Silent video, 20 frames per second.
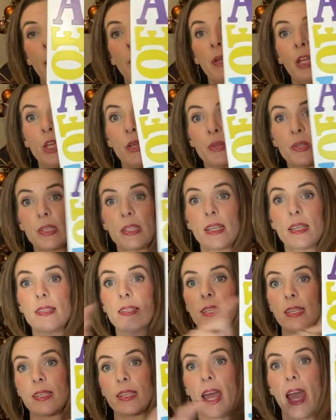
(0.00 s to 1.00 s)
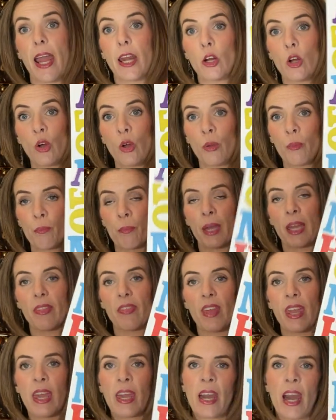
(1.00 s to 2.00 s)
I'm going to use this to title my
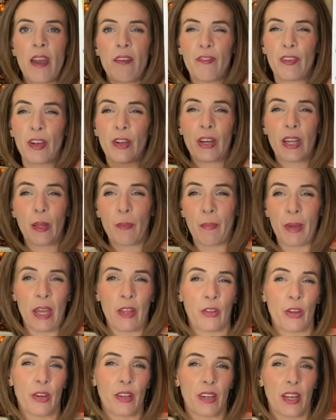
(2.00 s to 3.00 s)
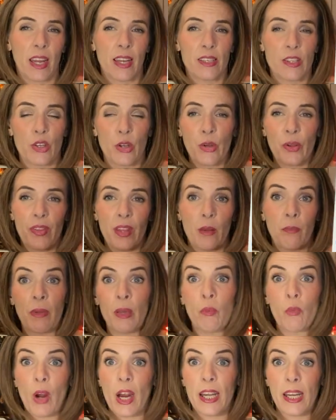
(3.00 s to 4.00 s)
thing. I figured it might look nicer than
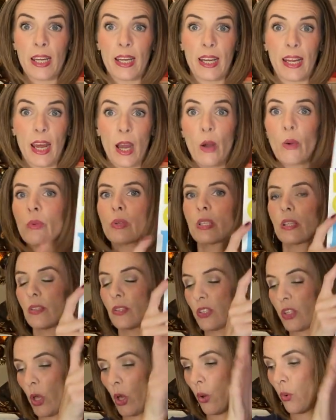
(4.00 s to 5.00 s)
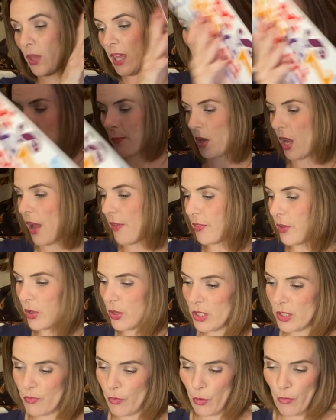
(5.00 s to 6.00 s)
me writing it out. So yeah, got
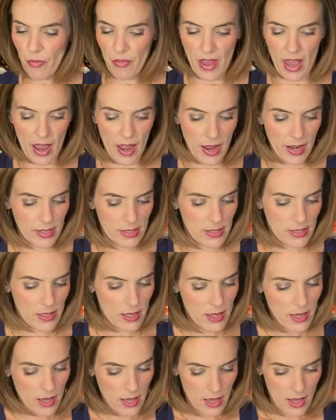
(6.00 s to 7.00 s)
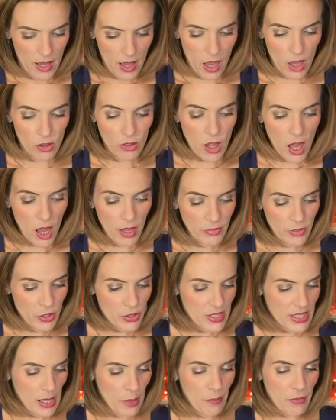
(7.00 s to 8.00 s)
those for that. Along
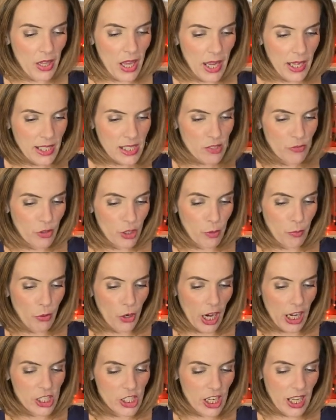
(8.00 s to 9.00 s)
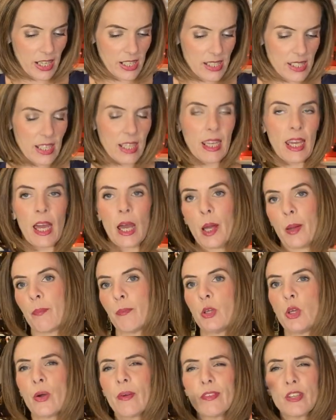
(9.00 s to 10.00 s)
those same lines for the project,
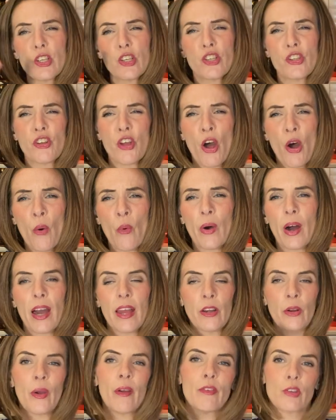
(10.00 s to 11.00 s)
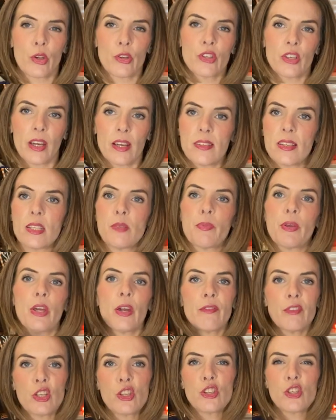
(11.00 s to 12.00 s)
you have to show, I know I've told you guys this, but you
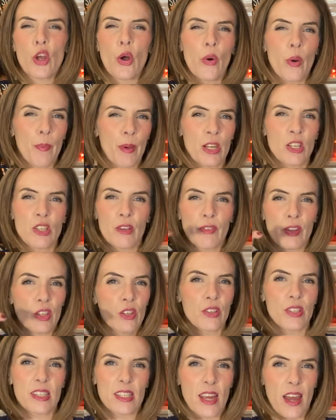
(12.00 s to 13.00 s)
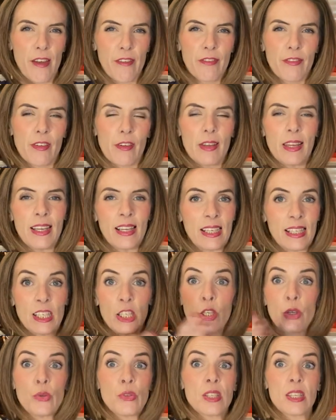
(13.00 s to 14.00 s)
have to show a bunch of little stuff and
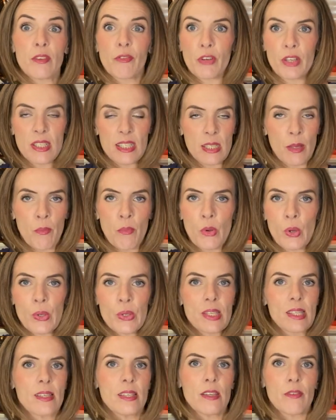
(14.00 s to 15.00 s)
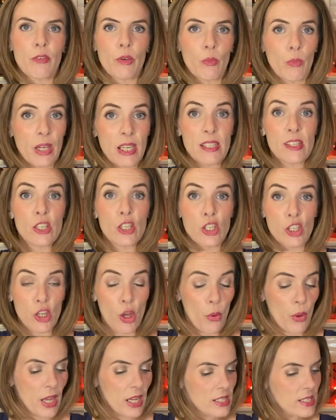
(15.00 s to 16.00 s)
use different symbols and different ways to
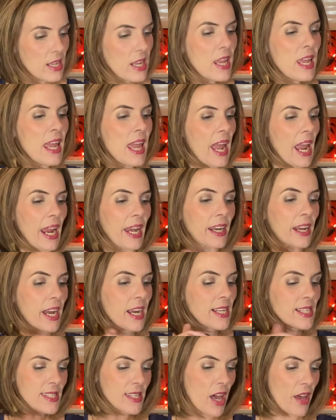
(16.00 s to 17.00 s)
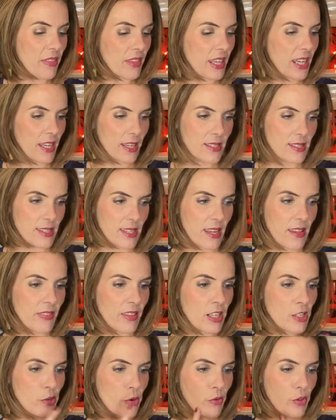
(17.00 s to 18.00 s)
show it. And I saw these, and
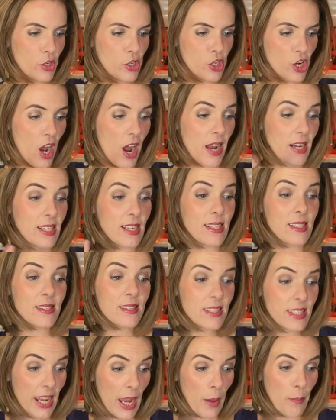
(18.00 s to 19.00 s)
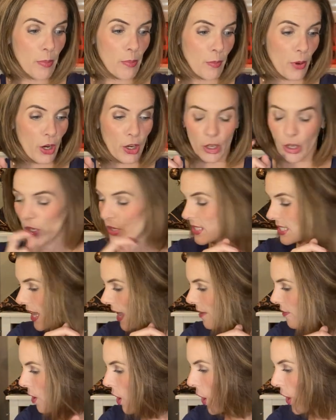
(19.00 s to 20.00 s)
these are the Jot stamp markers.
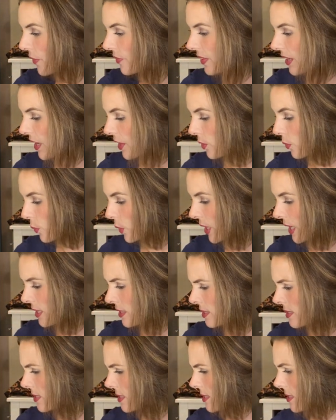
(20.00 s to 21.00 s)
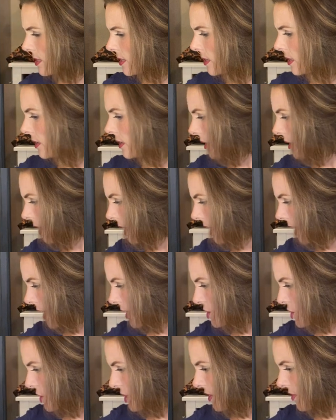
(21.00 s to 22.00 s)
I've hauled the other ones. I
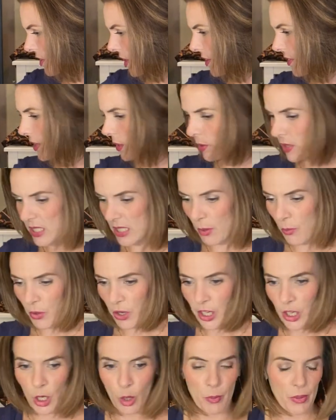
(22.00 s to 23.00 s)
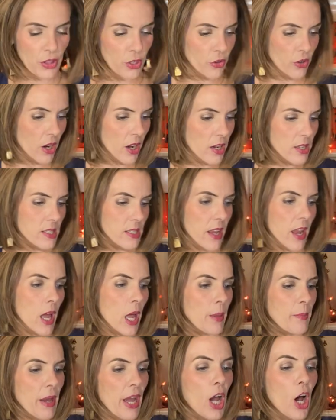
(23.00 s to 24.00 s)
actually thought they were somewhere here, but they're not.
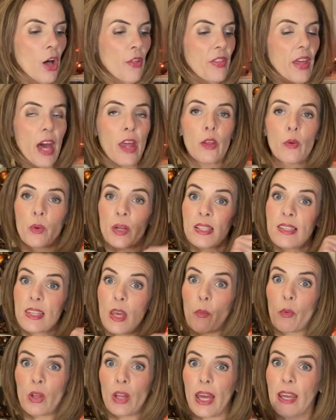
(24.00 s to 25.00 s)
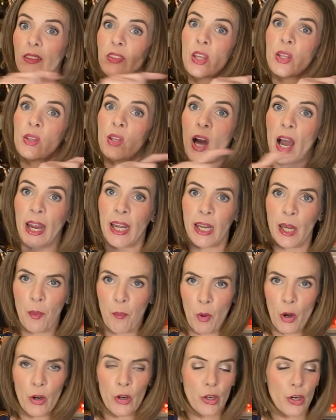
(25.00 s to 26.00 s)
I hauled the other ones that were like the lining
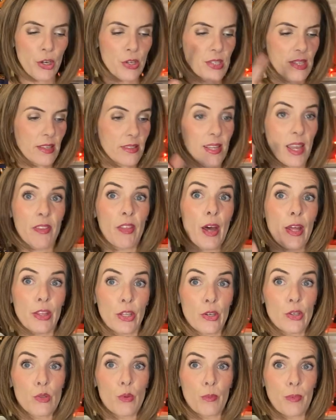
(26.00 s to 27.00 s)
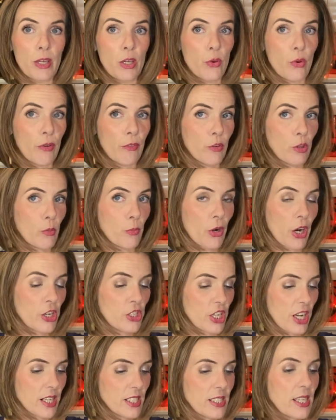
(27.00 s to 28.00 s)
markers because I thought those would be cool for the
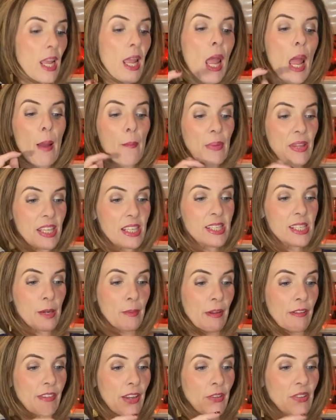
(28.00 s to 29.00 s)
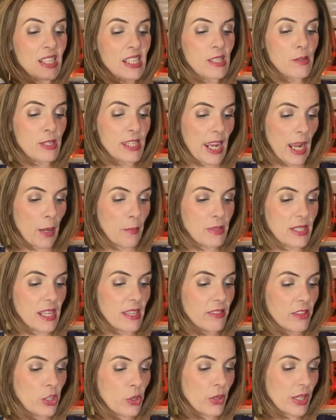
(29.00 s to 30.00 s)
project. But this time I found the stamps,
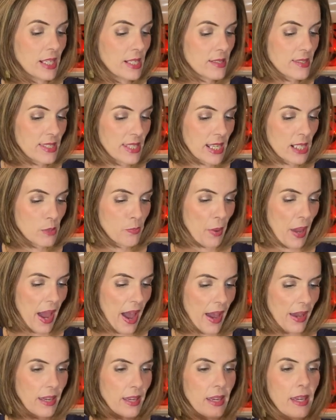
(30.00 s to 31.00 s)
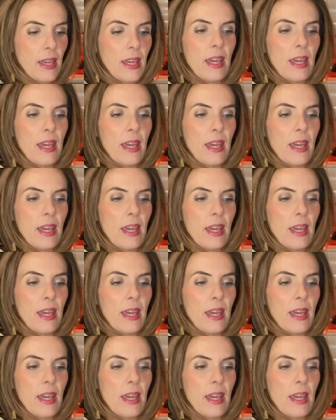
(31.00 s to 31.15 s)
and you get a 6-pack.